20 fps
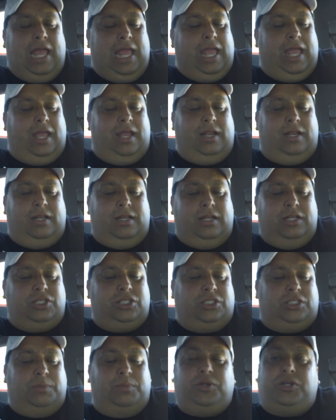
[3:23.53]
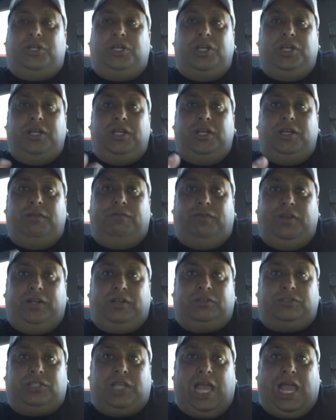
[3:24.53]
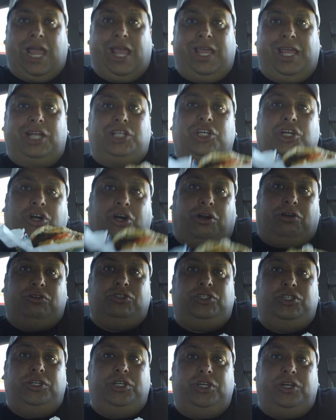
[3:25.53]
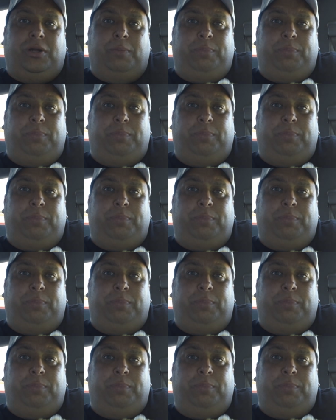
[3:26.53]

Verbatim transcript: And this is some good vittles, gang. Get to Carl's Jr.